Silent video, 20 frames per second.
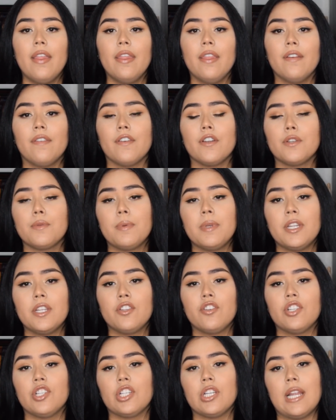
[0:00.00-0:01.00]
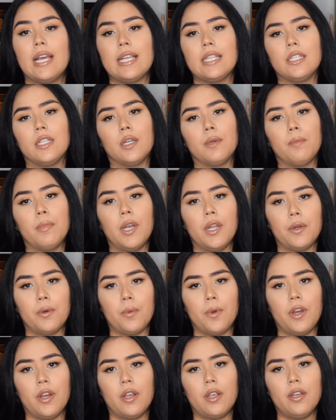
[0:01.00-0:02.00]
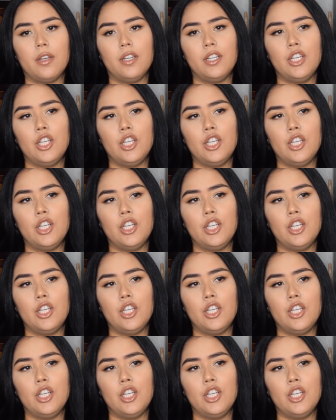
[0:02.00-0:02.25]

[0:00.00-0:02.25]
The first pediatrician had to blood work.